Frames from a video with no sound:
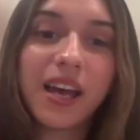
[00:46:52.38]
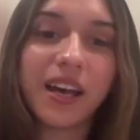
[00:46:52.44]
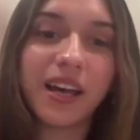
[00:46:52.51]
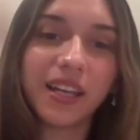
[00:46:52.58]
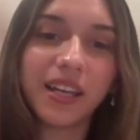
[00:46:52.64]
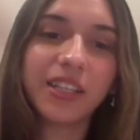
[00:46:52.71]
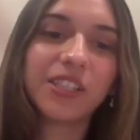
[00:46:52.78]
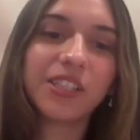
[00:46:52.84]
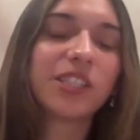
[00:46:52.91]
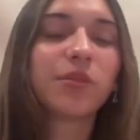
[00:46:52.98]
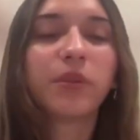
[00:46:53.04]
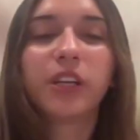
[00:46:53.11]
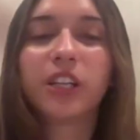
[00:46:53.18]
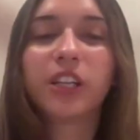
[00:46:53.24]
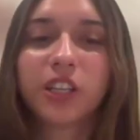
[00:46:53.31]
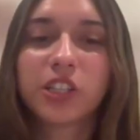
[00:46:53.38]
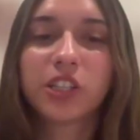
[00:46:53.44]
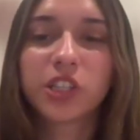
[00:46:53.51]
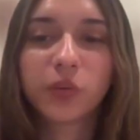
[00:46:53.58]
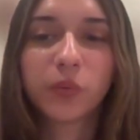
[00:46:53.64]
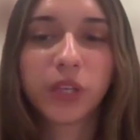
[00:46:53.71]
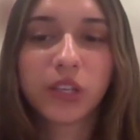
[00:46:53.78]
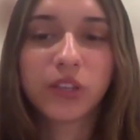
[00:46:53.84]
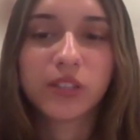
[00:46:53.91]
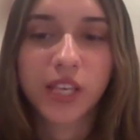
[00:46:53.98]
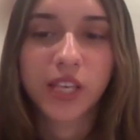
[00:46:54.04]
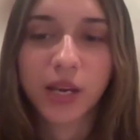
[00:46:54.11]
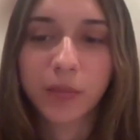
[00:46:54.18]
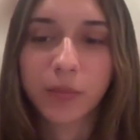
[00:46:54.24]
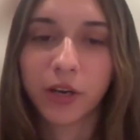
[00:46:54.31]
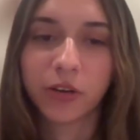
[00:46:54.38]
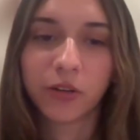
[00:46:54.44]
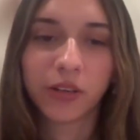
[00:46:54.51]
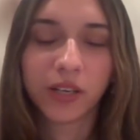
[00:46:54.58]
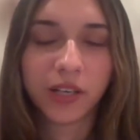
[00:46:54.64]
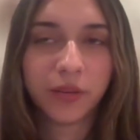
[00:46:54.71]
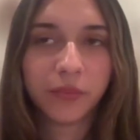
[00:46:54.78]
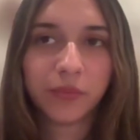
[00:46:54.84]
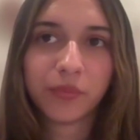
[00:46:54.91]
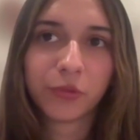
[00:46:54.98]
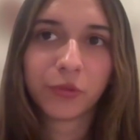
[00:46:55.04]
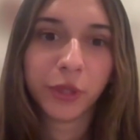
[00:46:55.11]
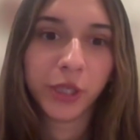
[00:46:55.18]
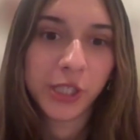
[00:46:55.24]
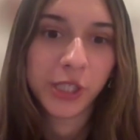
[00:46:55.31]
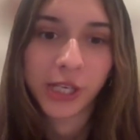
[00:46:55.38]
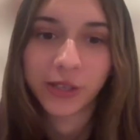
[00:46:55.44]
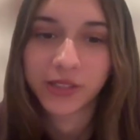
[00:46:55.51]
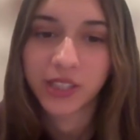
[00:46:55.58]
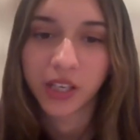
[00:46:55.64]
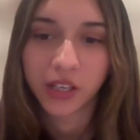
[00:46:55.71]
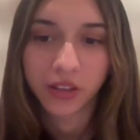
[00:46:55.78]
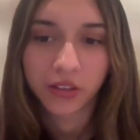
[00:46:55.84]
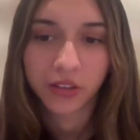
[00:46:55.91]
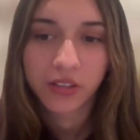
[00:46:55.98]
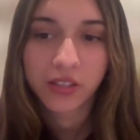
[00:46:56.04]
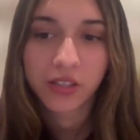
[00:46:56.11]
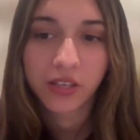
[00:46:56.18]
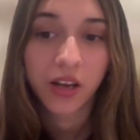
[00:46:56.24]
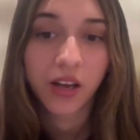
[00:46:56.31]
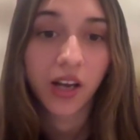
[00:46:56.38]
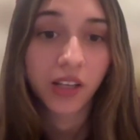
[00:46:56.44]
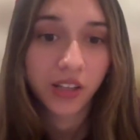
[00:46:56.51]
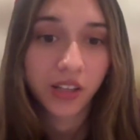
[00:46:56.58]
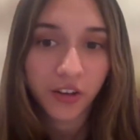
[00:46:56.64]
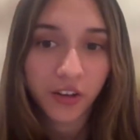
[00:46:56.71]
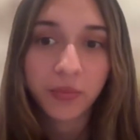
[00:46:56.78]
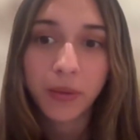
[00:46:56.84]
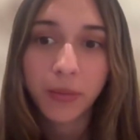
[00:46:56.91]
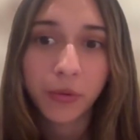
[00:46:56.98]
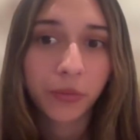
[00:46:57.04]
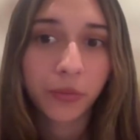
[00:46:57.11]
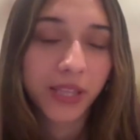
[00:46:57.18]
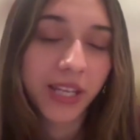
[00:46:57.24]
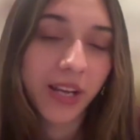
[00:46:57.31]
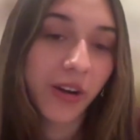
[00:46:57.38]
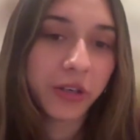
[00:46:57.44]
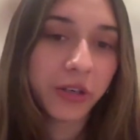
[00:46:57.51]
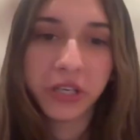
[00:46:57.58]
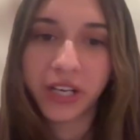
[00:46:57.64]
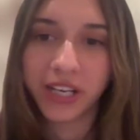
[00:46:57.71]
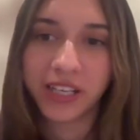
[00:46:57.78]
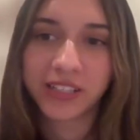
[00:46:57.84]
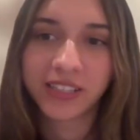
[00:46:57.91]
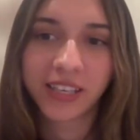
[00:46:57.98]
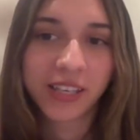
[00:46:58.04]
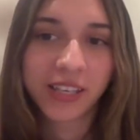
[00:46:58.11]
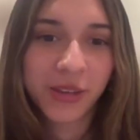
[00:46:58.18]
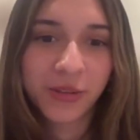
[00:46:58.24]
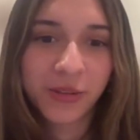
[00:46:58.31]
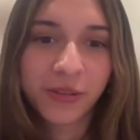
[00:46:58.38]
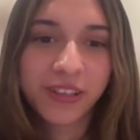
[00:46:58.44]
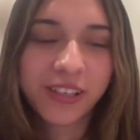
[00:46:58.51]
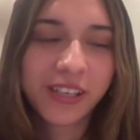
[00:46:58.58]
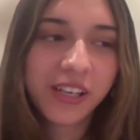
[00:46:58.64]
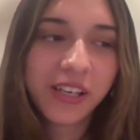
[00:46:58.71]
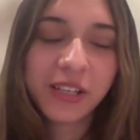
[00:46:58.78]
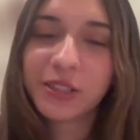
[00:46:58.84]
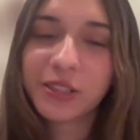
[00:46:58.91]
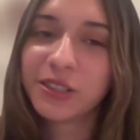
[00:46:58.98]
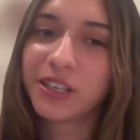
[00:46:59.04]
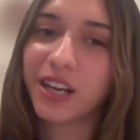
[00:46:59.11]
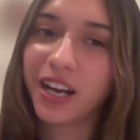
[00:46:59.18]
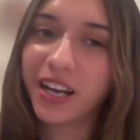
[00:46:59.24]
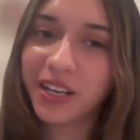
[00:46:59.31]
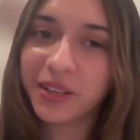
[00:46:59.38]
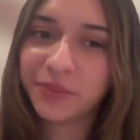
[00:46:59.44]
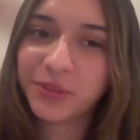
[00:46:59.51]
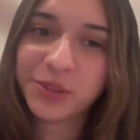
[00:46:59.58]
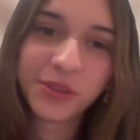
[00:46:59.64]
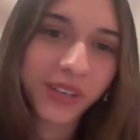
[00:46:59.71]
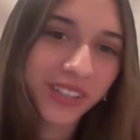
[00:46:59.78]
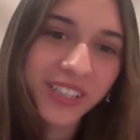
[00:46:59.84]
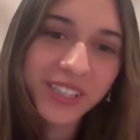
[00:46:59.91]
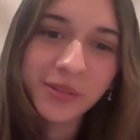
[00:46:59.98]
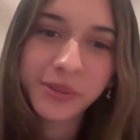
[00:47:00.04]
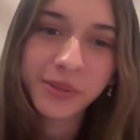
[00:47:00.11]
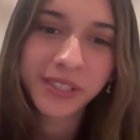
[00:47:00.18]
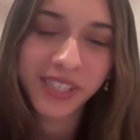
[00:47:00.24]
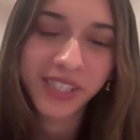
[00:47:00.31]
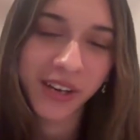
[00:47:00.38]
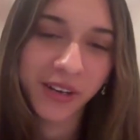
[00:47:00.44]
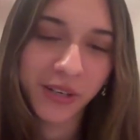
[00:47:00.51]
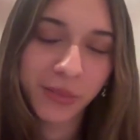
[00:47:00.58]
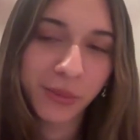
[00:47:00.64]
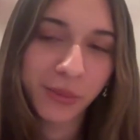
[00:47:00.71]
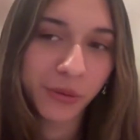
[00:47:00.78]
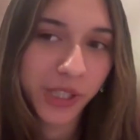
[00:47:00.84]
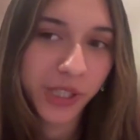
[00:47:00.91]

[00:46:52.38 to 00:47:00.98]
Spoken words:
Yeah, and I just want to touch on what you said about reaching out to others. A lot of people really are nice. Like you do not need to be scared about